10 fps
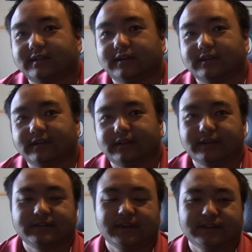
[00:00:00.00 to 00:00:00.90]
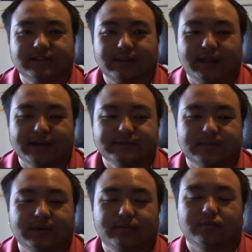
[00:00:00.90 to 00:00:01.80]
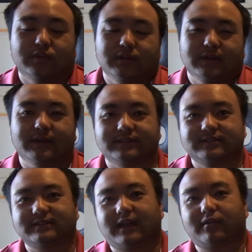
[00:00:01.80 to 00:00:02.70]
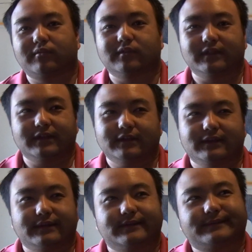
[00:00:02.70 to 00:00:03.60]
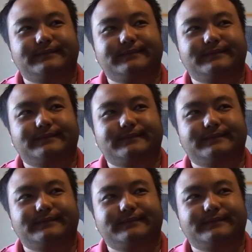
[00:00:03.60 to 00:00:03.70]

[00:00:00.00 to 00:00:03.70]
Now, they think it's a class, but really, it's not really